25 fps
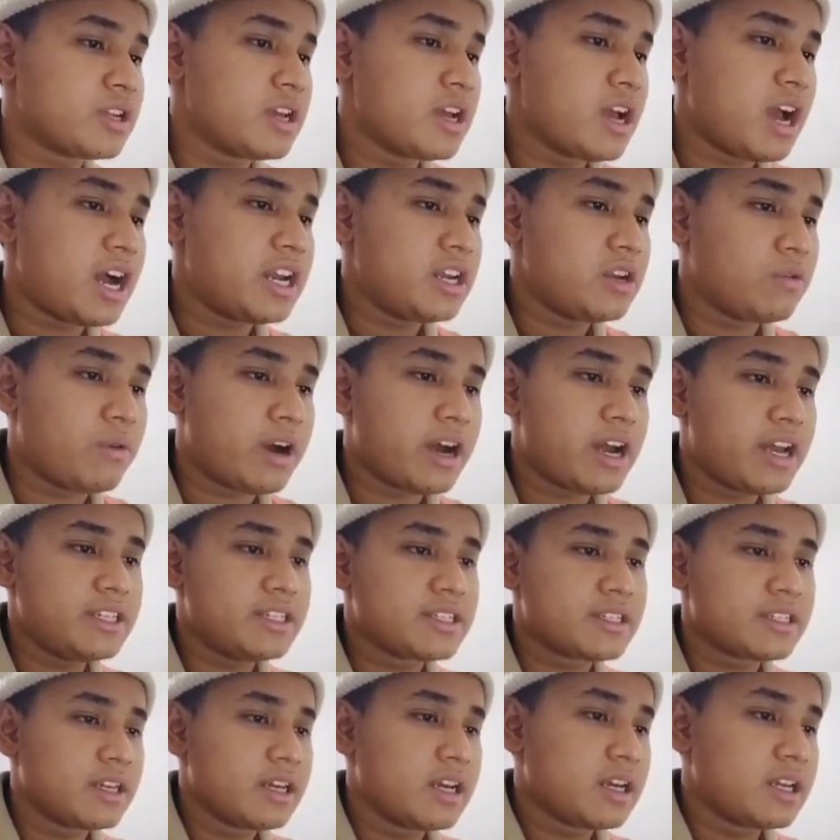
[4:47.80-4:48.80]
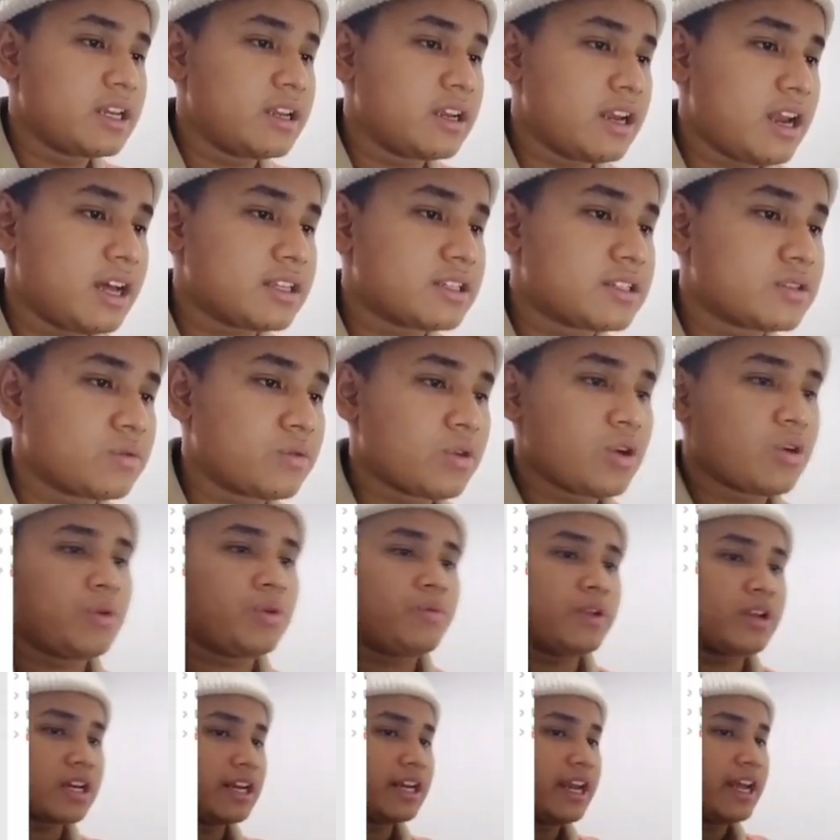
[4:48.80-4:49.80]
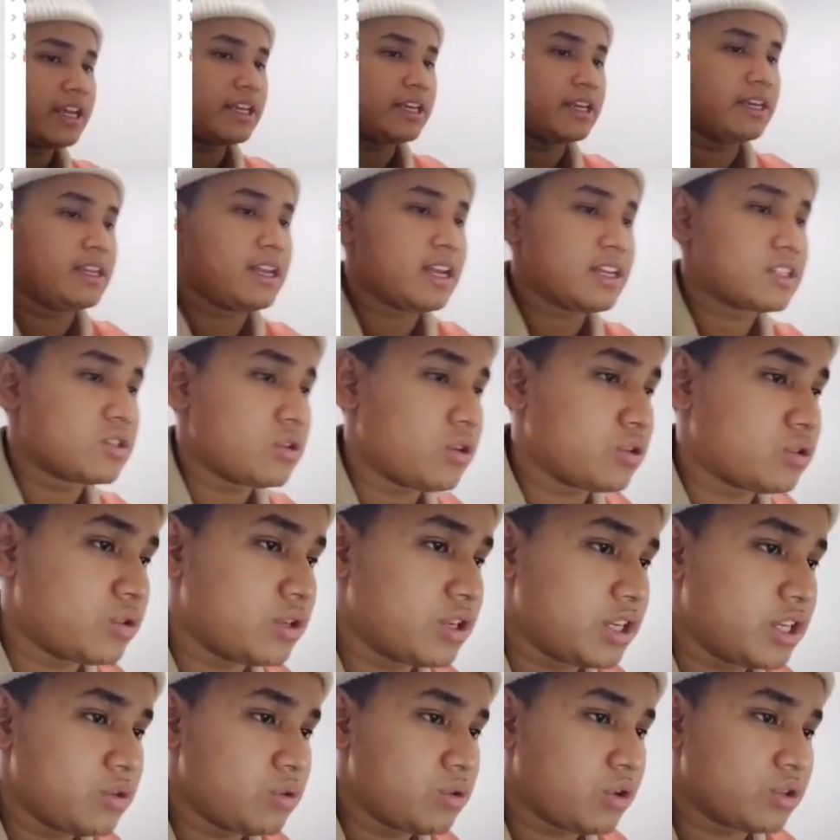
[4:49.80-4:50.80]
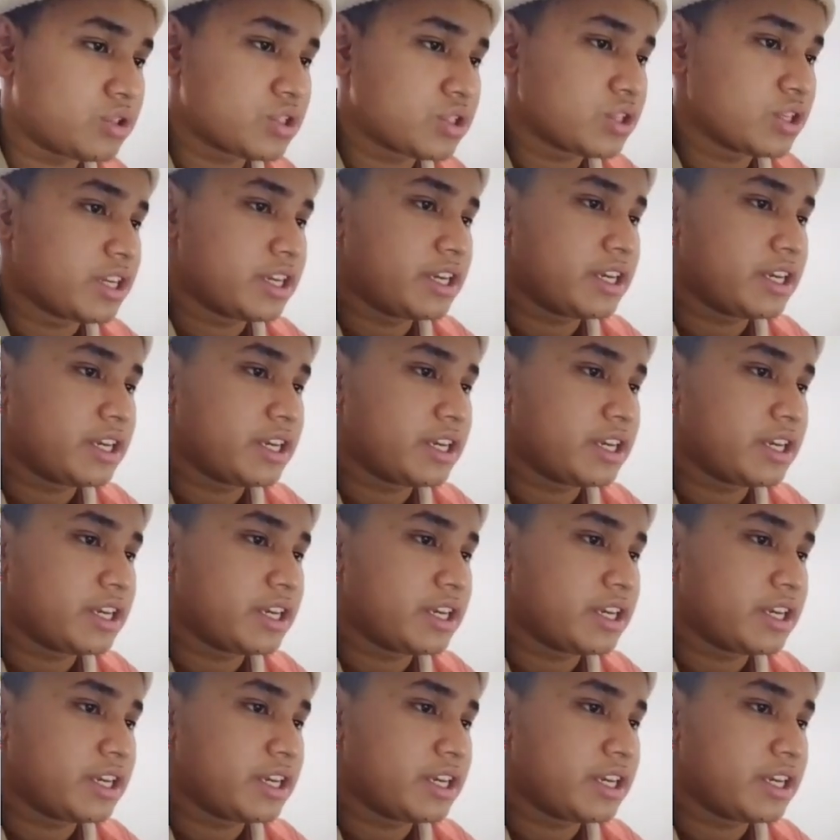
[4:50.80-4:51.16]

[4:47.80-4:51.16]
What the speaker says: Otherwise, we will connect the last node to the new nodes.